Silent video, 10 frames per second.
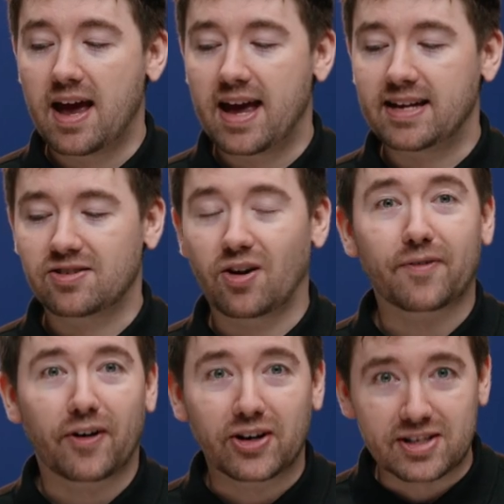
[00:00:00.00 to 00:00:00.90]
It's not a
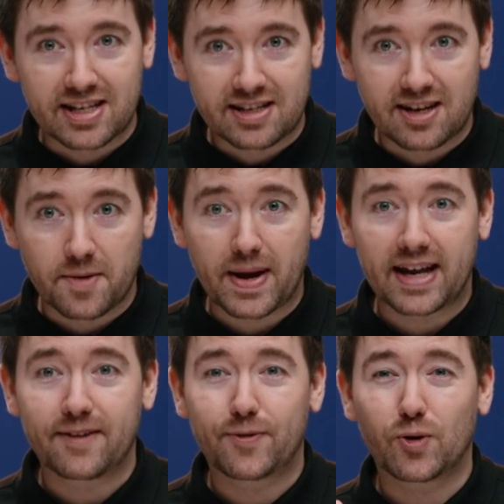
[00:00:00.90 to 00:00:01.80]
very good system.
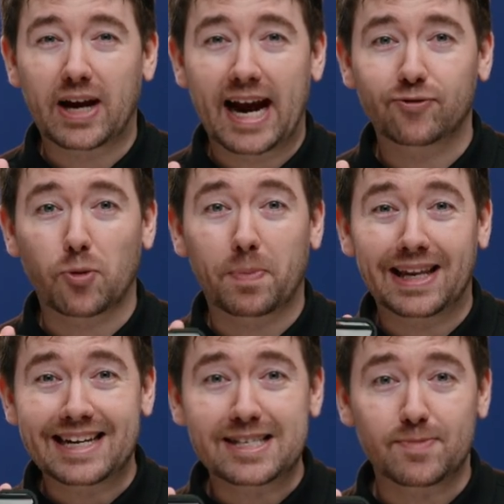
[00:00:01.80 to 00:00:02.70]
And if your camera
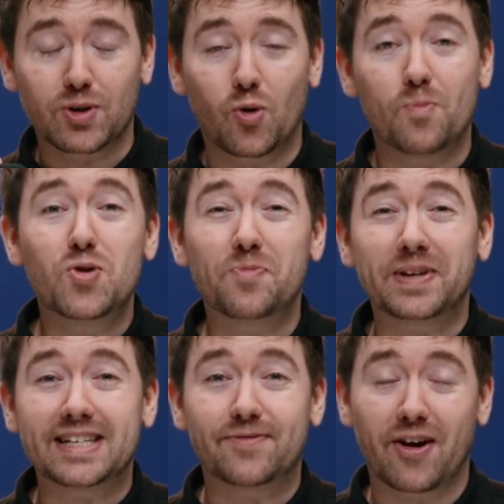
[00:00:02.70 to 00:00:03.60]
placement or
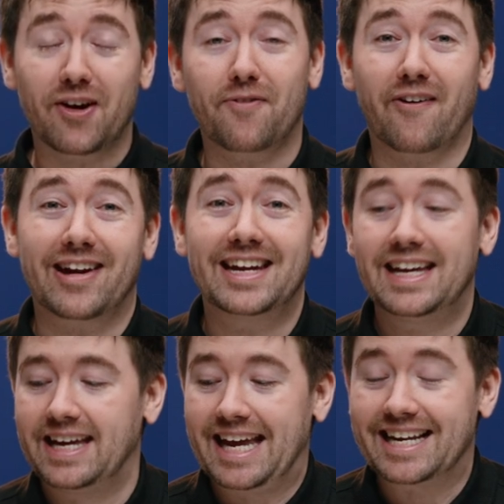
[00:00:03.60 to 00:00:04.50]
movement is very, very
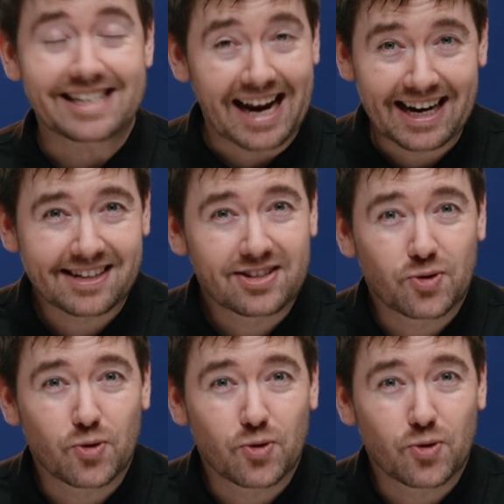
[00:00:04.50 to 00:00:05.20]
exact,